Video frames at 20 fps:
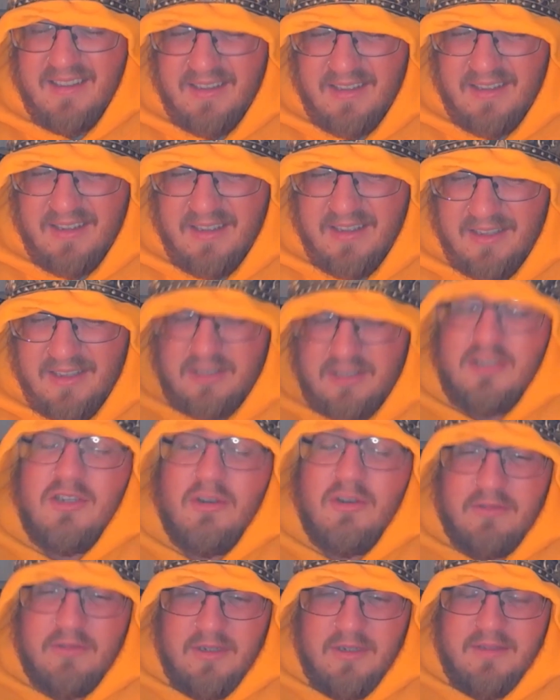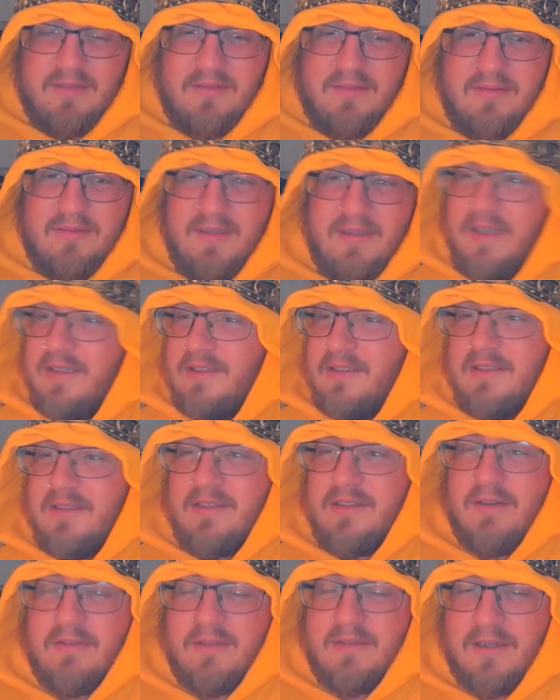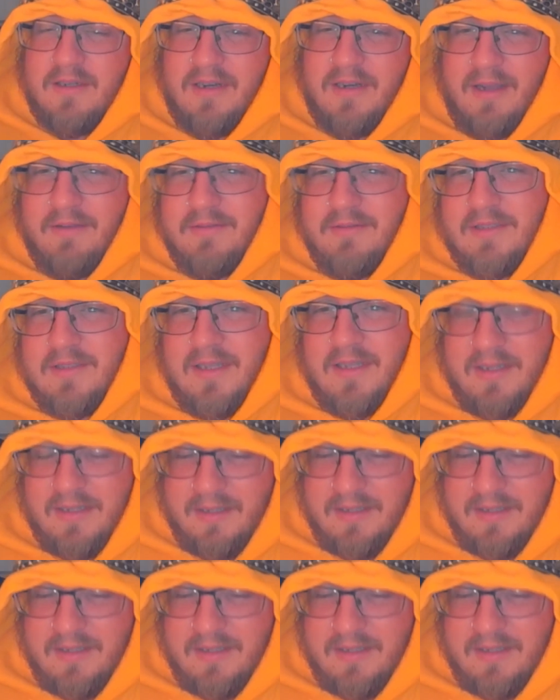It's so good. It's so good. I was like,